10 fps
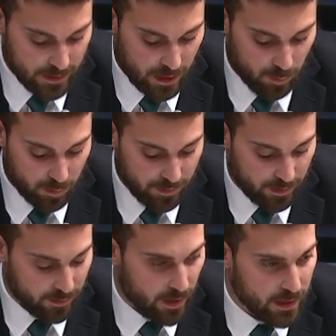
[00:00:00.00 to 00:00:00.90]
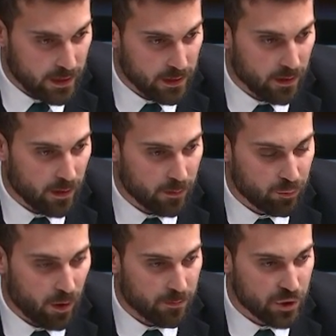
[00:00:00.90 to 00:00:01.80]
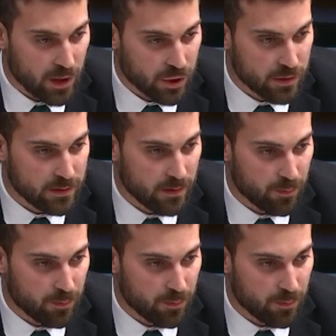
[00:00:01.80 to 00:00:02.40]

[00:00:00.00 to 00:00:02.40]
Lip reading: were there any prompt changes to